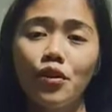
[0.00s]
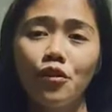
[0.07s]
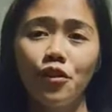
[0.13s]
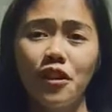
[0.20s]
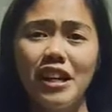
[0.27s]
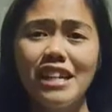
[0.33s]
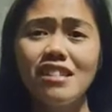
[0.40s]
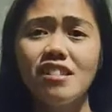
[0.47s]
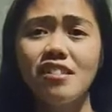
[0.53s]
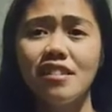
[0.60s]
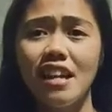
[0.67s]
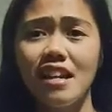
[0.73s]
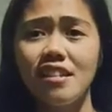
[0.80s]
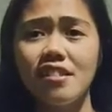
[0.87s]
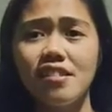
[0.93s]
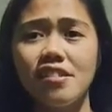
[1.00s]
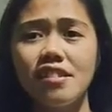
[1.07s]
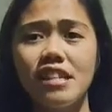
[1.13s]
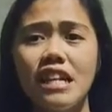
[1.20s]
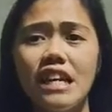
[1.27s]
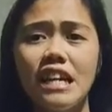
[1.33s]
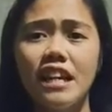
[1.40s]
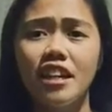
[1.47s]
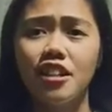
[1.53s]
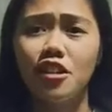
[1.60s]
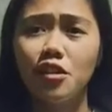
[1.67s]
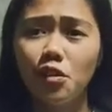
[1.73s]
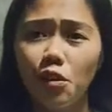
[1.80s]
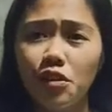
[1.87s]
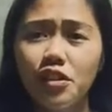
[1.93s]
For instance, in
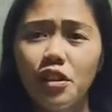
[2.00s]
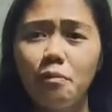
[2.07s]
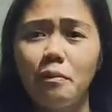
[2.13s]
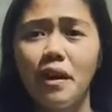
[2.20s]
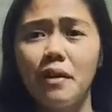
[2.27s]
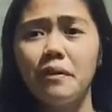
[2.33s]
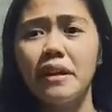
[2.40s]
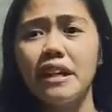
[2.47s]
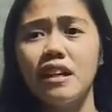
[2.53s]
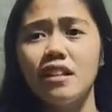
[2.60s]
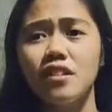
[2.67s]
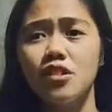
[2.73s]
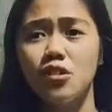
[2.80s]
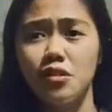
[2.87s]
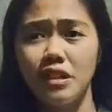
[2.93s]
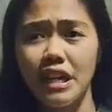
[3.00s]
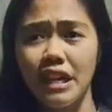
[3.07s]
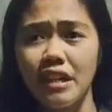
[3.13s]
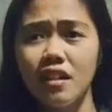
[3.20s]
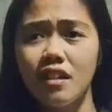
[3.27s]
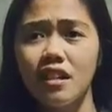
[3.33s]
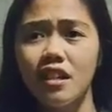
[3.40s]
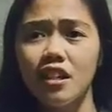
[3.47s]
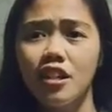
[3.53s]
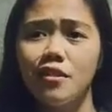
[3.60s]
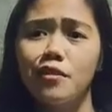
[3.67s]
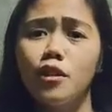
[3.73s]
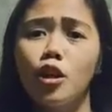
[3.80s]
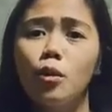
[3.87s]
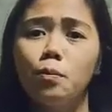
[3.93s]
the North American today,
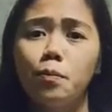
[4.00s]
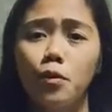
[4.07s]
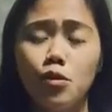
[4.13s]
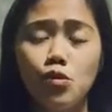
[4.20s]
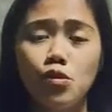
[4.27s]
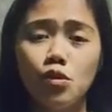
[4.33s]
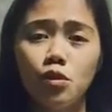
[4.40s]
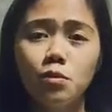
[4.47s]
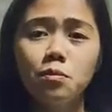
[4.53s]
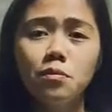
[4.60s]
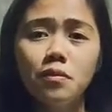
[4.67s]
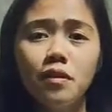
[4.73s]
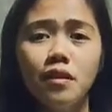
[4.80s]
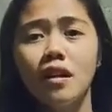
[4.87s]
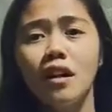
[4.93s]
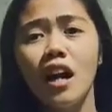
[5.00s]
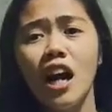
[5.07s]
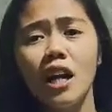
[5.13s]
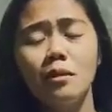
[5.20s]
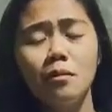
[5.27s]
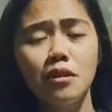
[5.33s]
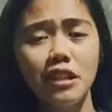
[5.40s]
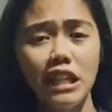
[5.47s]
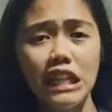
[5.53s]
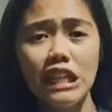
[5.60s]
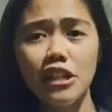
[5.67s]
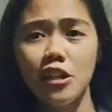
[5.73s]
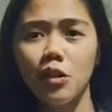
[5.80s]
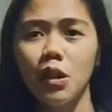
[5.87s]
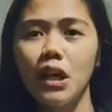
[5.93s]
the opossum,
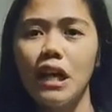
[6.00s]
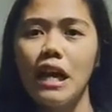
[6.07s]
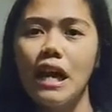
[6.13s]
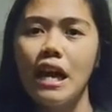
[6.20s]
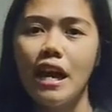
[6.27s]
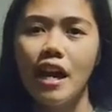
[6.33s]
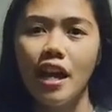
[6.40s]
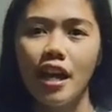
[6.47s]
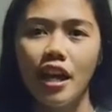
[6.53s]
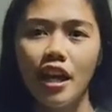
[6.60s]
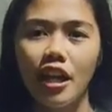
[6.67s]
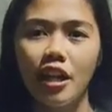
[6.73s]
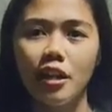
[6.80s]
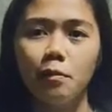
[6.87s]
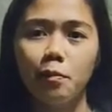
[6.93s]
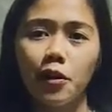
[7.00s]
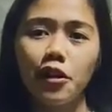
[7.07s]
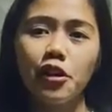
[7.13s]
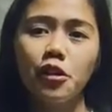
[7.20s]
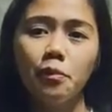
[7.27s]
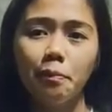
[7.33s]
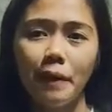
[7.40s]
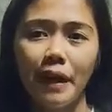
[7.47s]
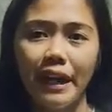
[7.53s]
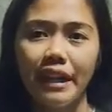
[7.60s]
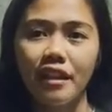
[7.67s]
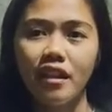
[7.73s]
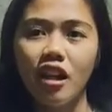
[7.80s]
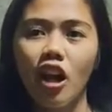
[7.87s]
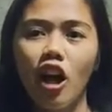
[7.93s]
armadillo, and
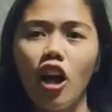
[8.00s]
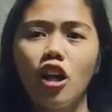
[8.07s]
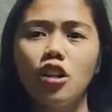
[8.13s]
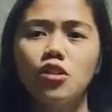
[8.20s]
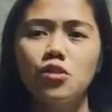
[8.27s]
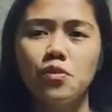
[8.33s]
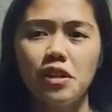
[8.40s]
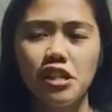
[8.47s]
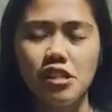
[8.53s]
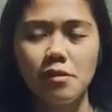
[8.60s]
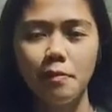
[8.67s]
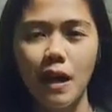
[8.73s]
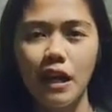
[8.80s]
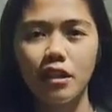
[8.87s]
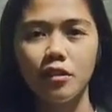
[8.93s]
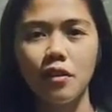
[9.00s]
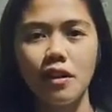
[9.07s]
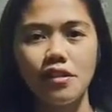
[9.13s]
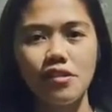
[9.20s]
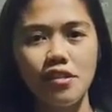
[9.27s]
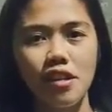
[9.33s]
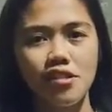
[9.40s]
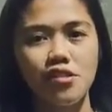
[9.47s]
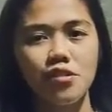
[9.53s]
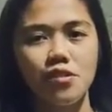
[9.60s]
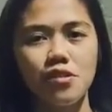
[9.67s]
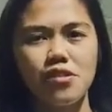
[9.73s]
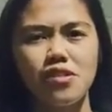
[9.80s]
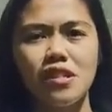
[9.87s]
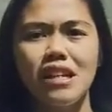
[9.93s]
porcupine all trace back to
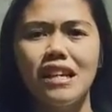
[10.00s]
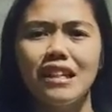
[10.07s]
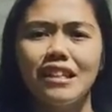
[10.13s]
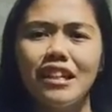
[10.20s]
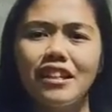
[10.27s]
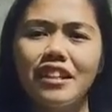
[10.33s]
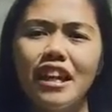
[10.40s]
ancestors that